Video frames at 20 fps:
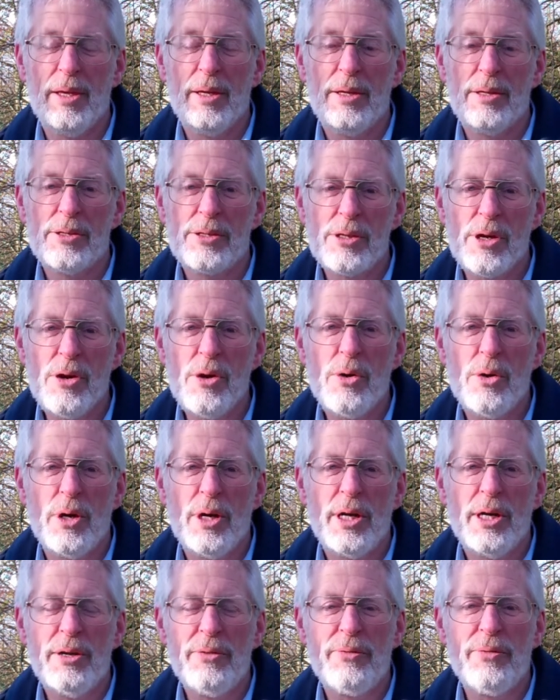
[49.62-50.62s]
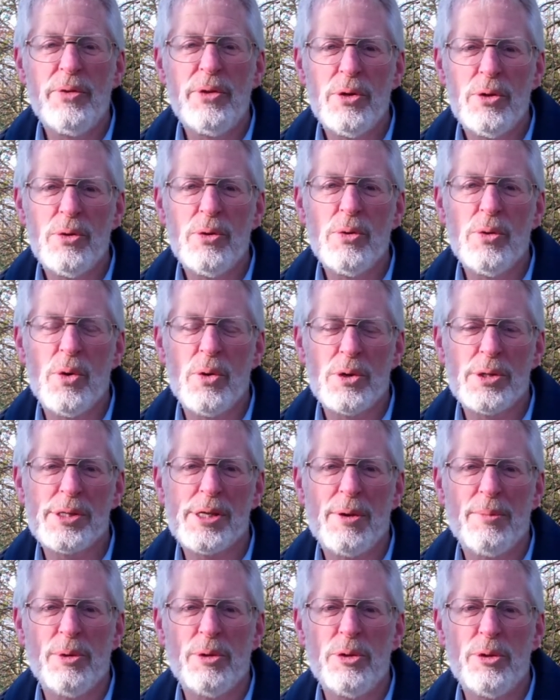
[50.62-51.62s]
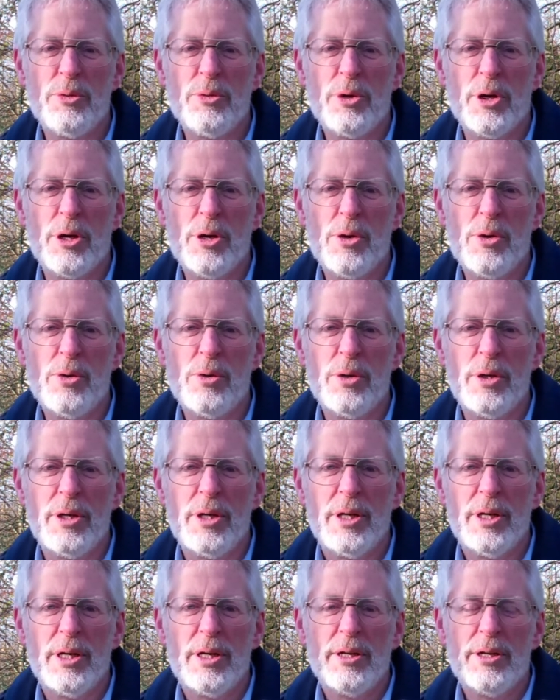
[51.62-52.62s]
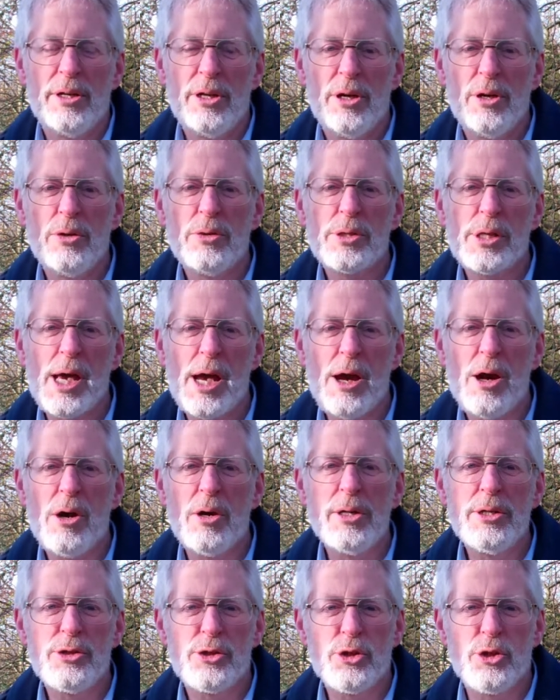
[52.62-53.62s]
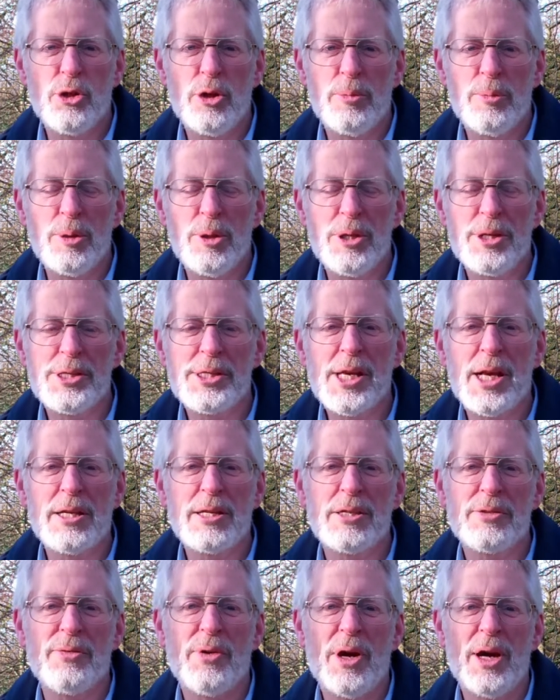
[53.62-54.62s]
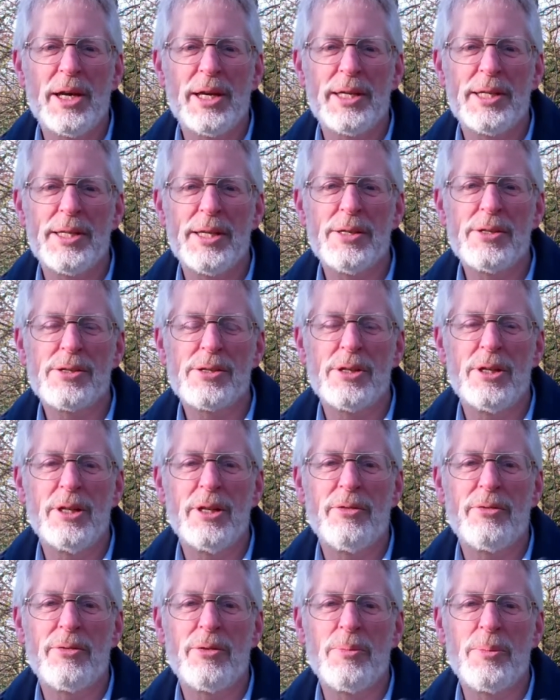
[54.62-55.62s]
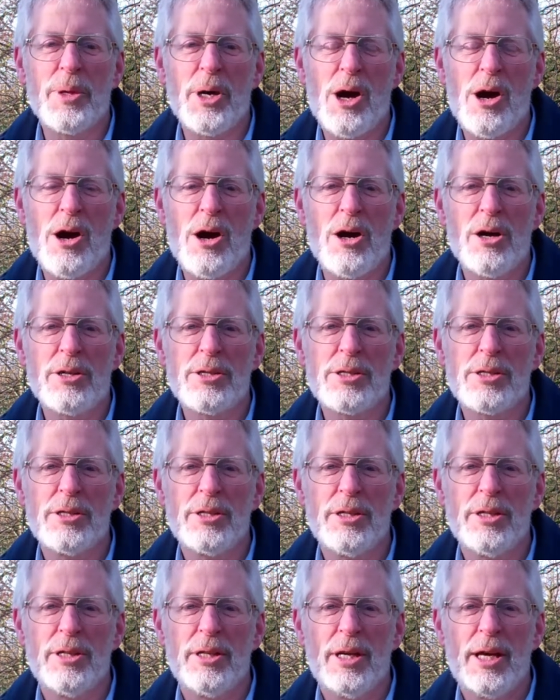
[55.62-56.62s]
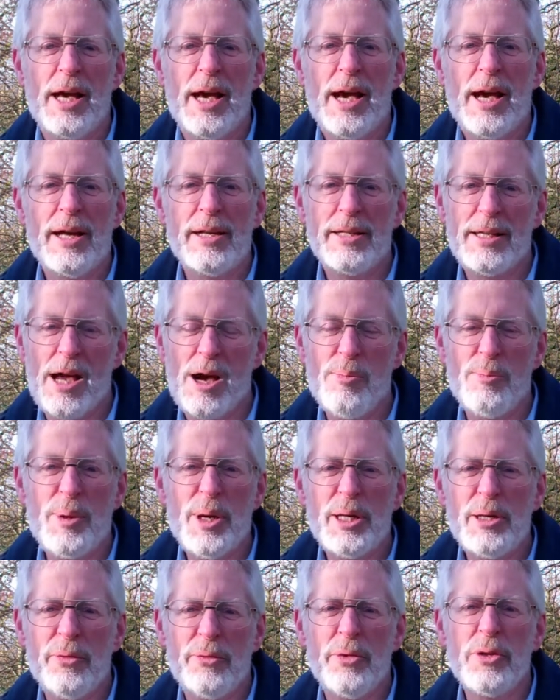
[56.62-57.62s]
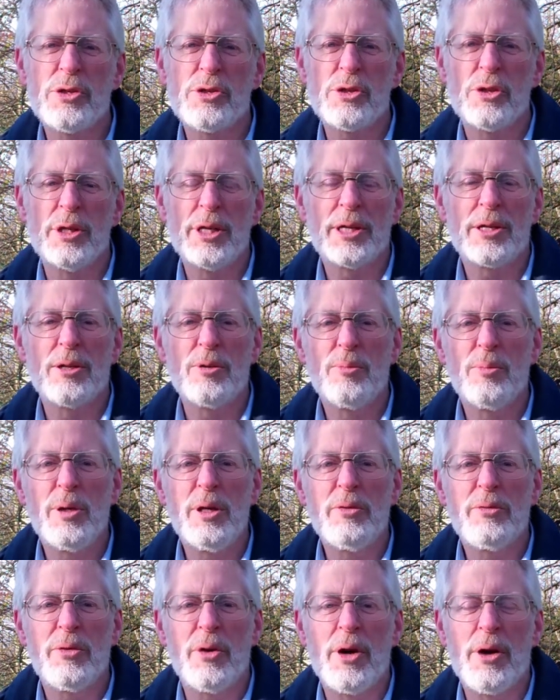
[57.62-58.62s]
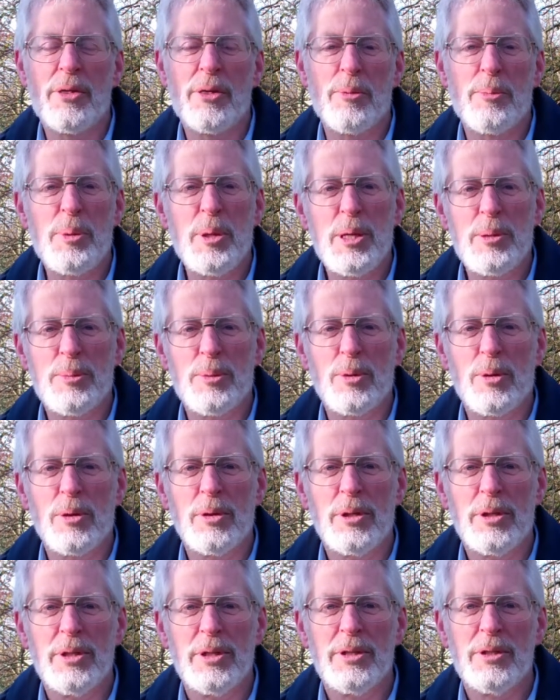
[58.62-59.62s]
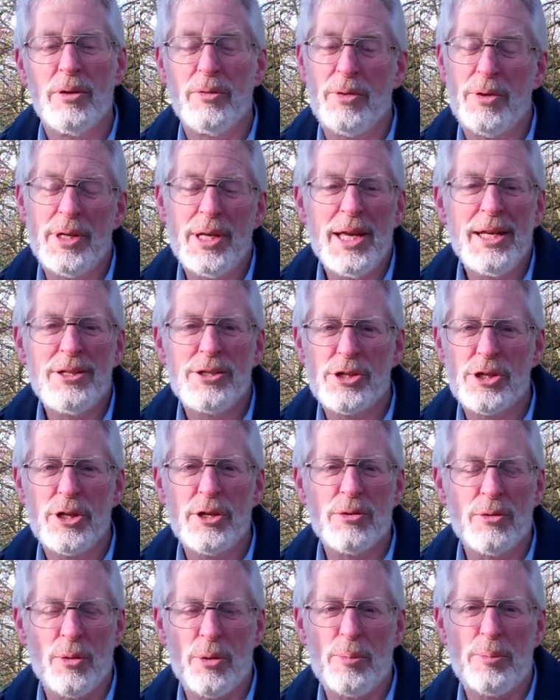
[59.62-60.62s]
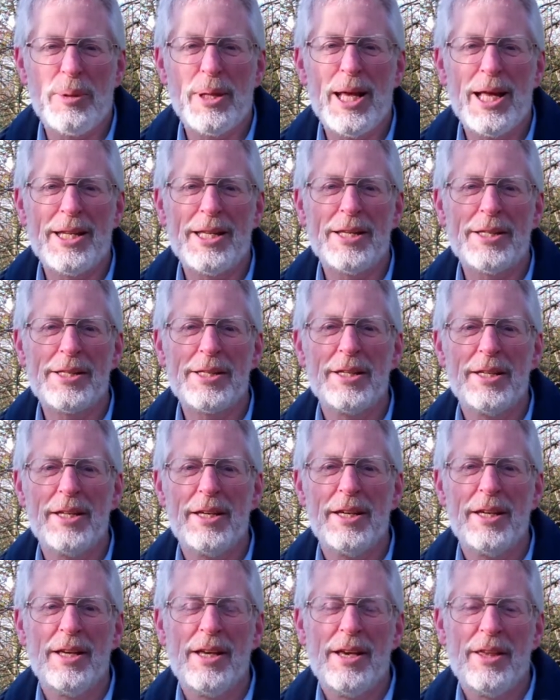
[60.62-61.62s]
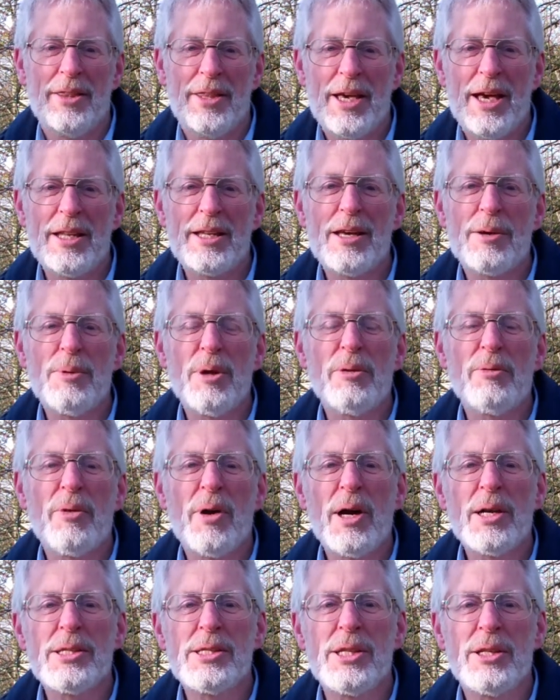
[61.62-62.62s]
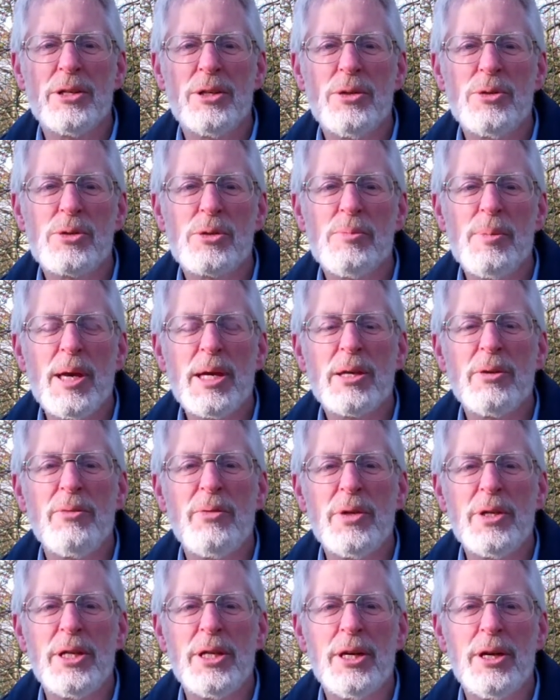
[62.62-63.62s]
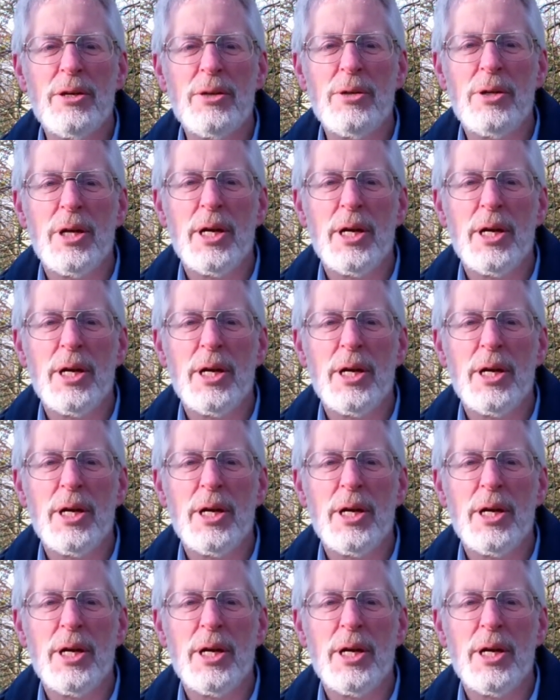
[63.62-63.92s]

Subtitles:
So, if you or someone you knows how enjoyable and satisfying it is to live from the heart, and how beneficial it can be for other people, or for nature or the planet, then I'm inviting you to make a video